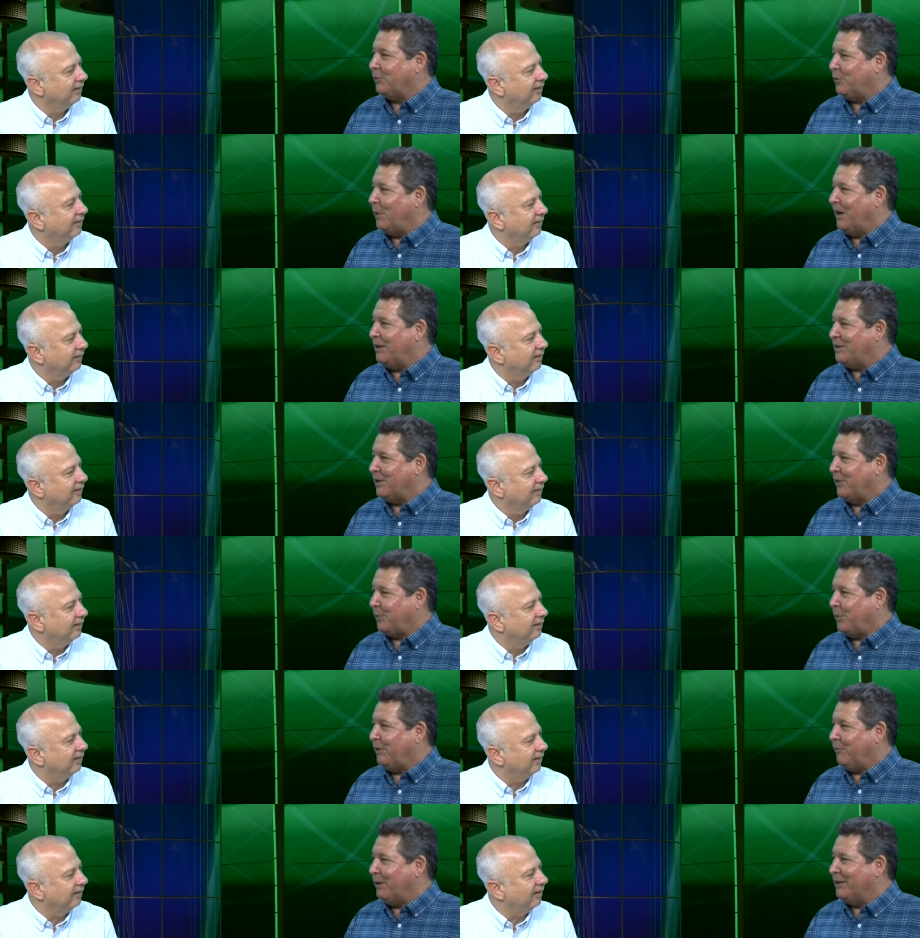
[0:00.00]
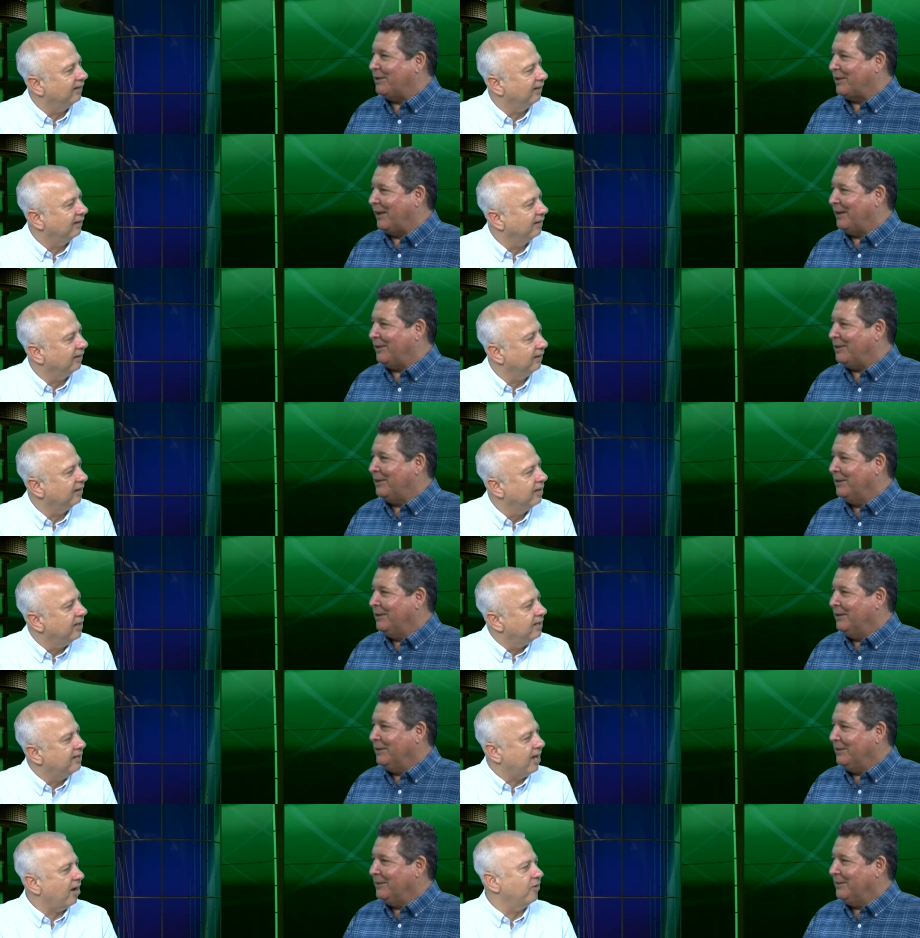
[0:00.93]
Speaker 1: twice and three uh-huh, redesigns. Uh-huh.
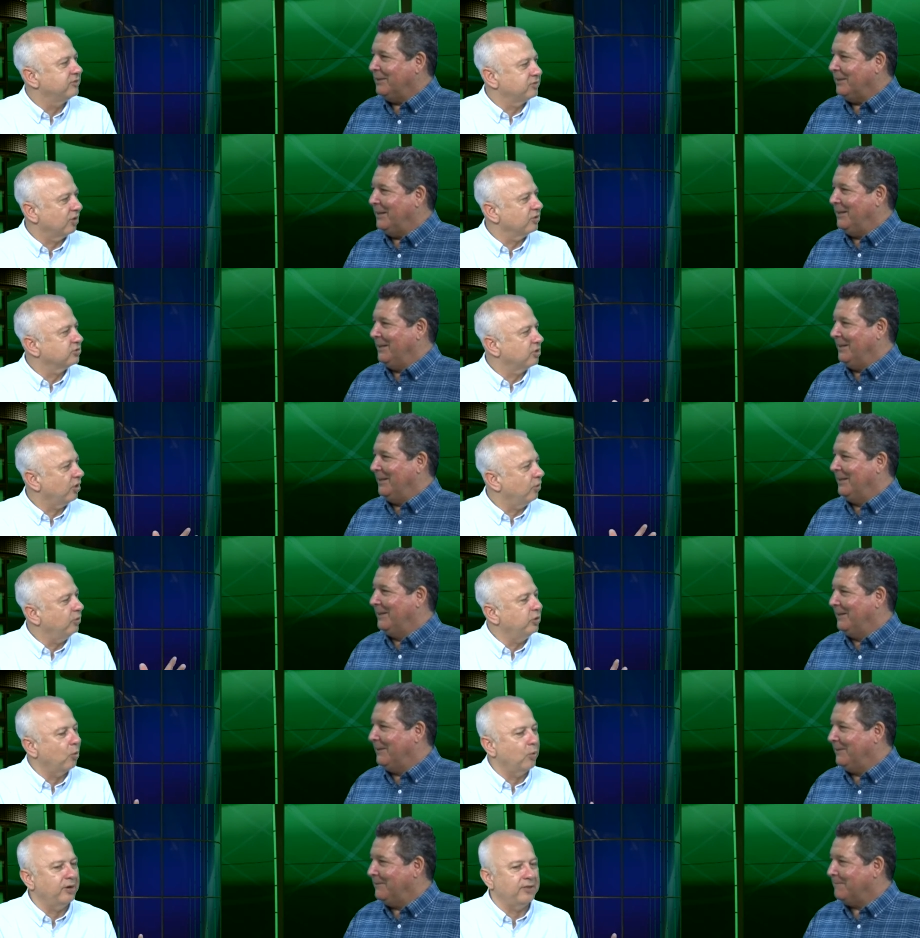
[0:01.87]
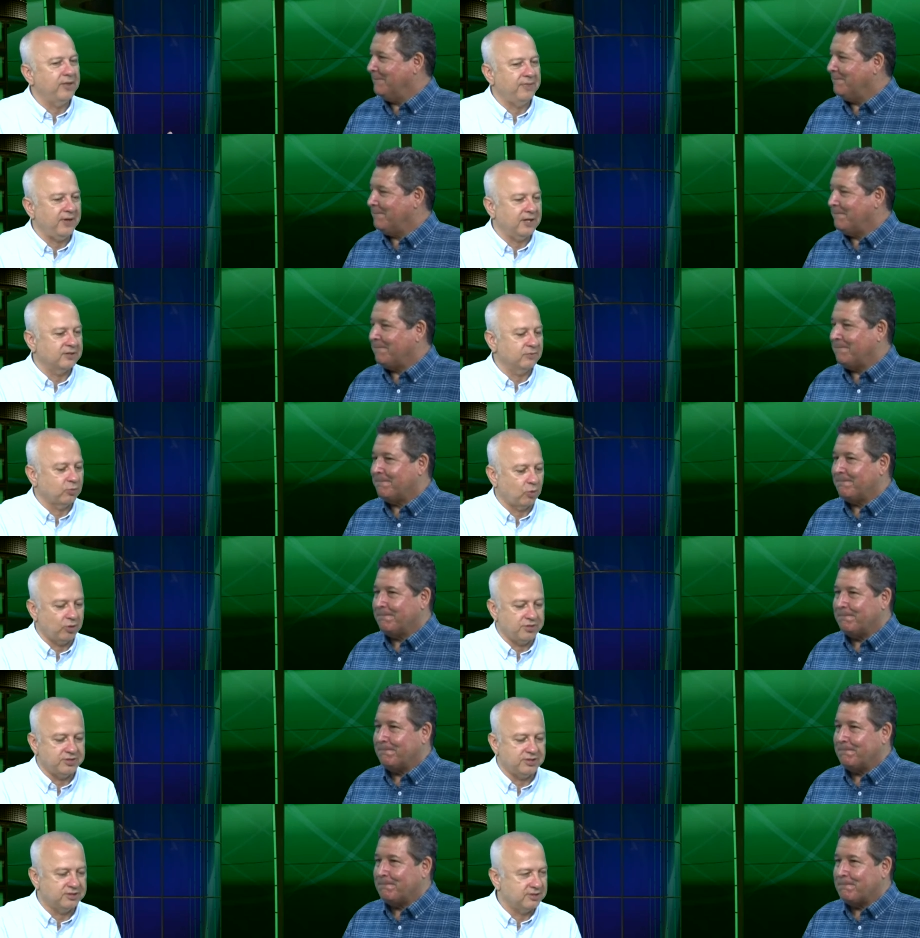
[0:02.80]
Speaker 2: Now it's also you know one of the things, of
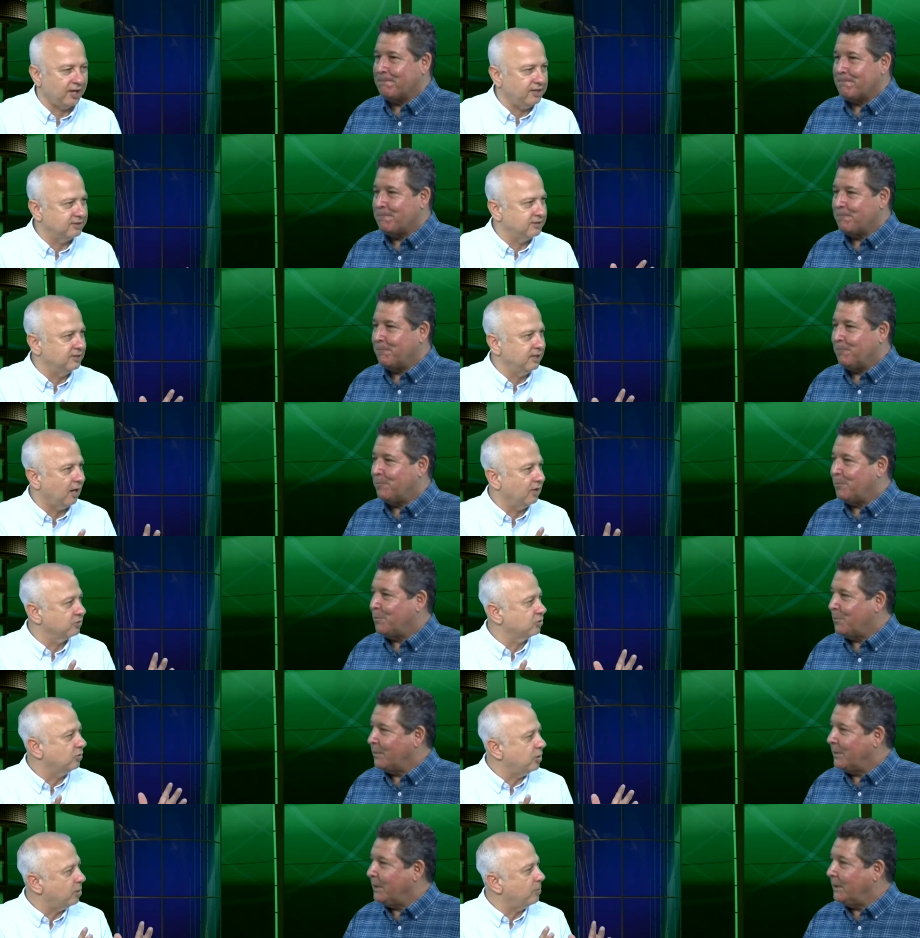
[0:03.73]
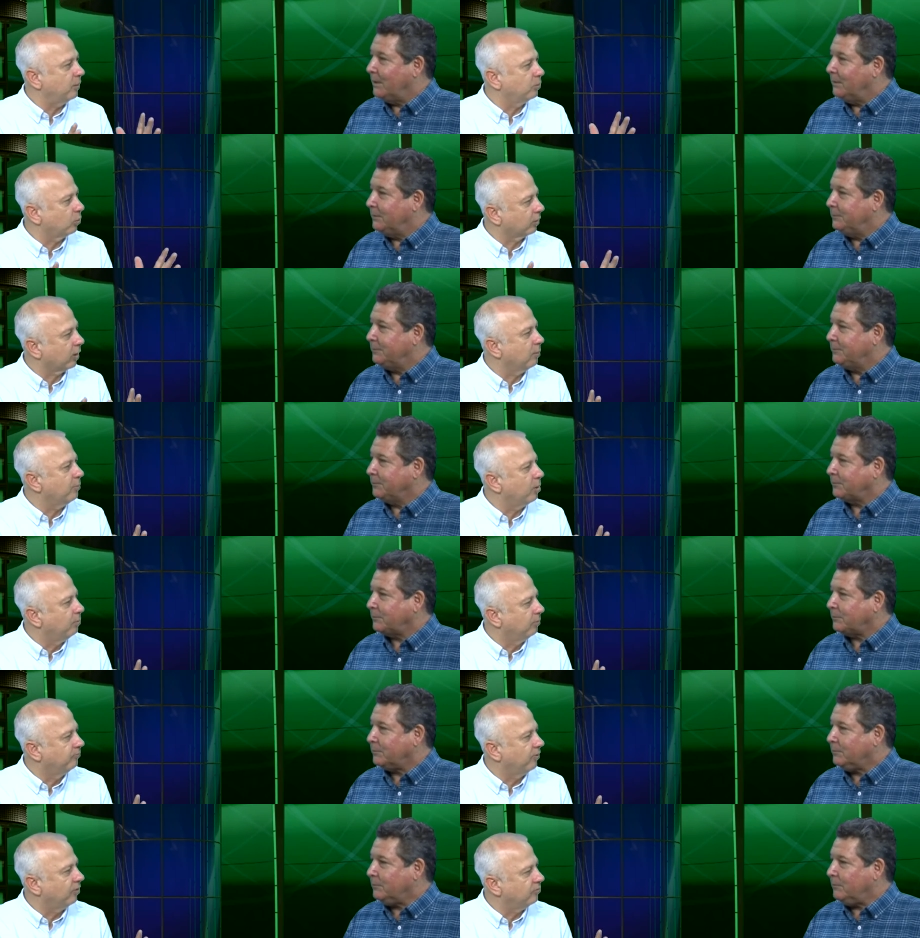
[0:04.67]
course, is sites also need to be able to work on mobile
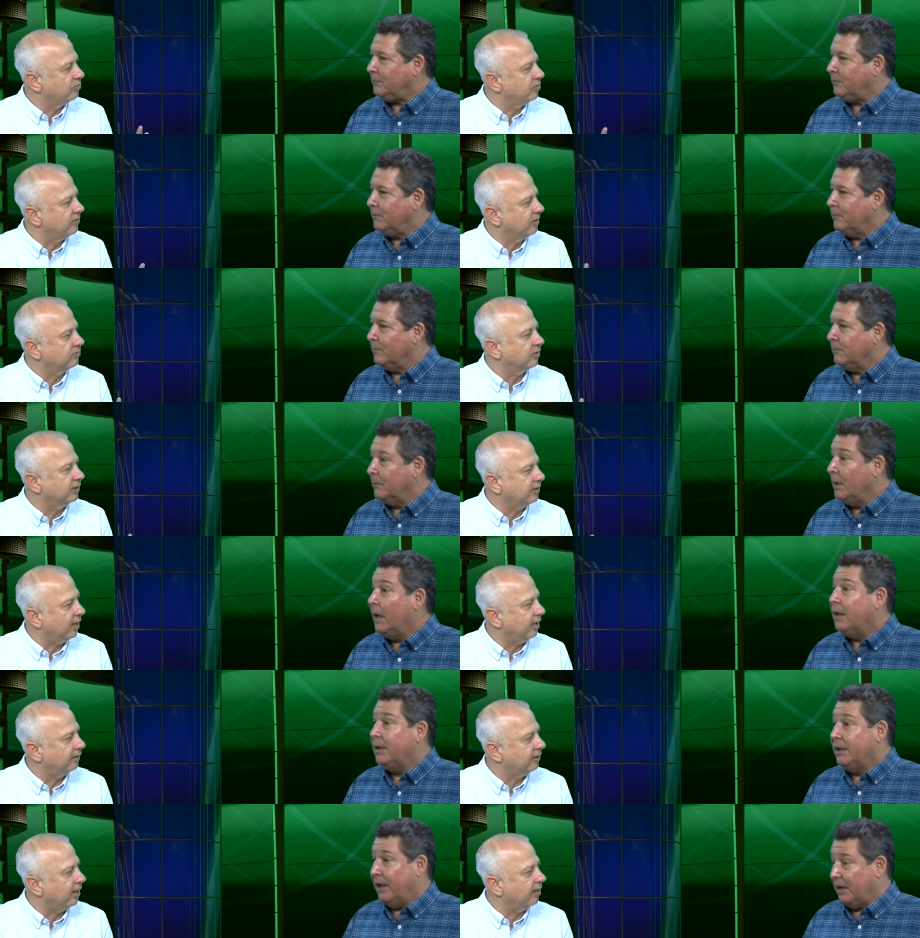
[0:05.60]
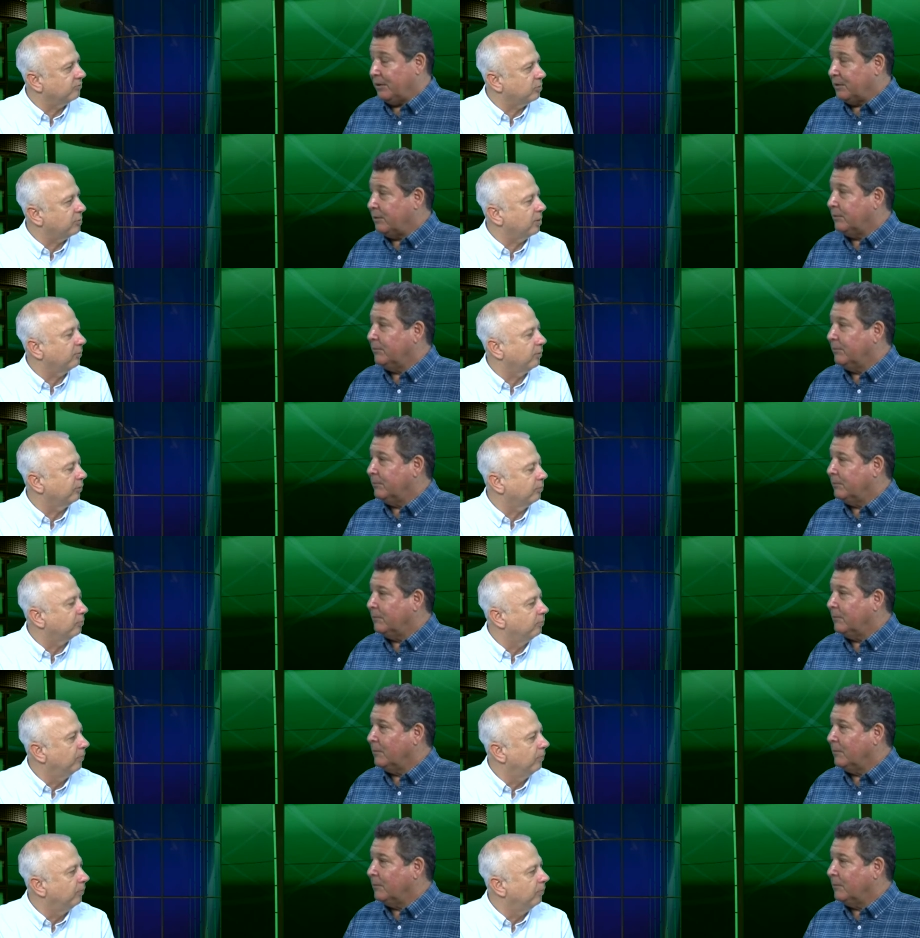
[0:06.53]
phones and things like that. They yes. have to be able to